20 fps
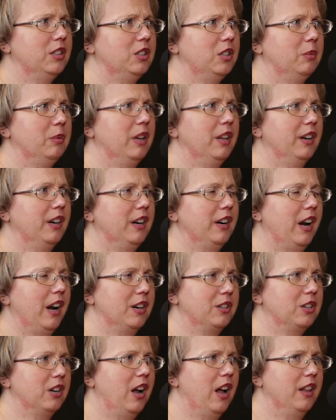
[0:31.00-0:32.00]
It should be like a
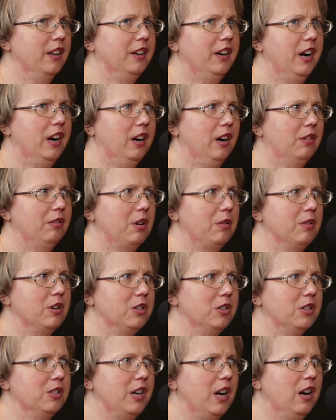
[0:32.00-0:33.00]
national holiday.
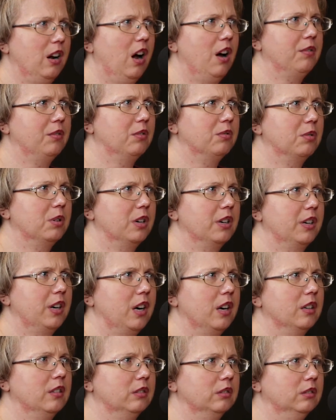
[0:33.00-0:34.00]
Everyone should take off of work
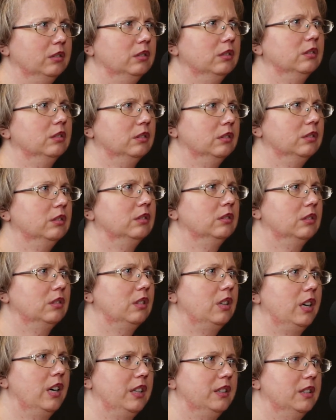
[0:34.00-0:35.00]
and
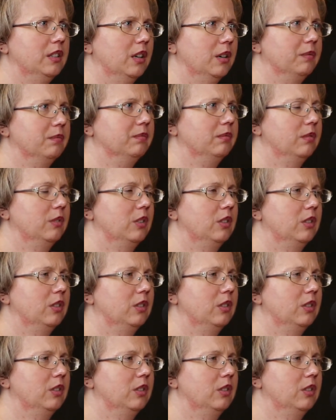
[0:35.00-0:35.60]
eat some